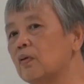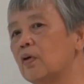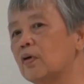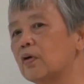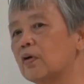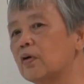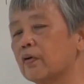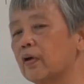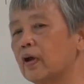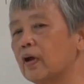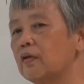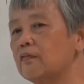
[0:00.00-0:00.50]

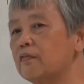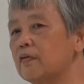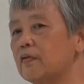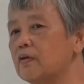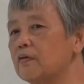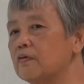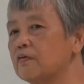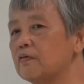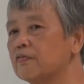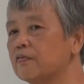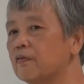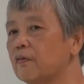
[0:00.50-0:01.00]

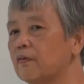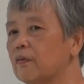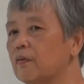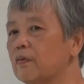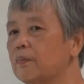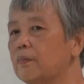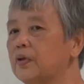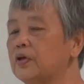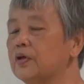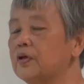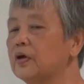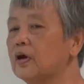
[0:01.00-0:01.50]
craving for
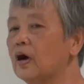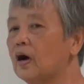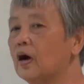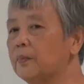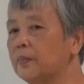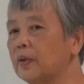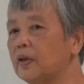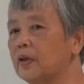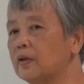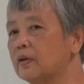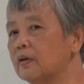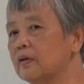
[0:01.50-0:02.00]

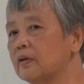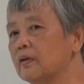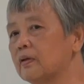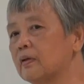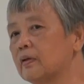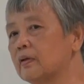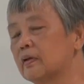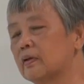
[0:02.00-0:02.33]
becoming,